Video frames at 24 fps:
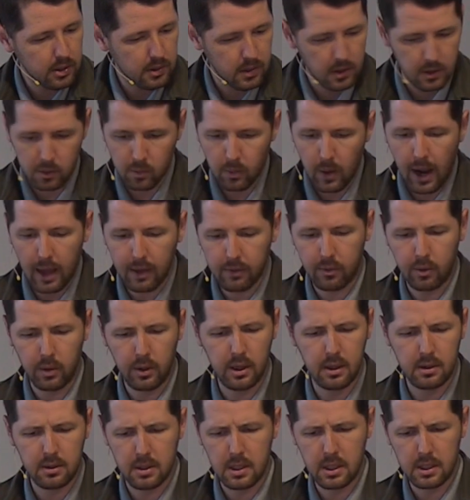this
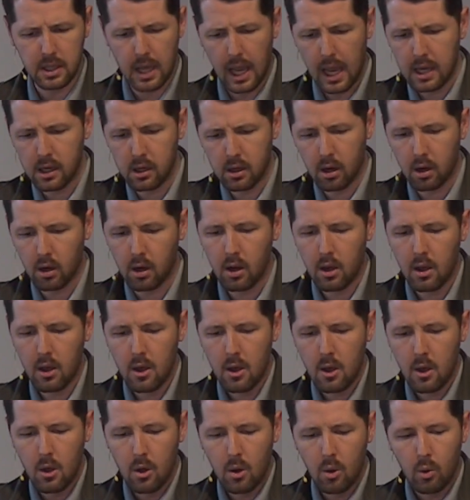wrathfulness, this anger?
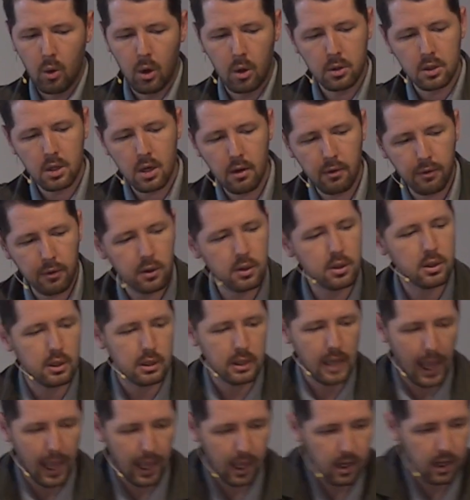Well, I want you to first
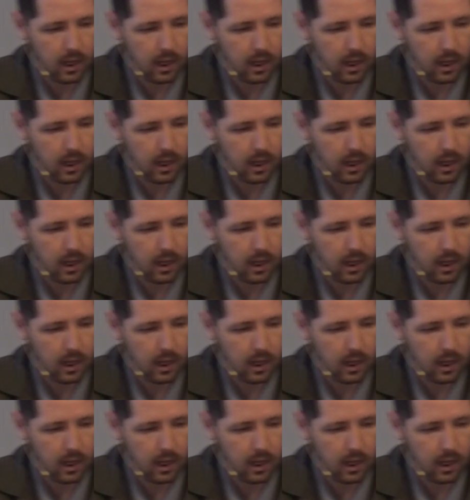hate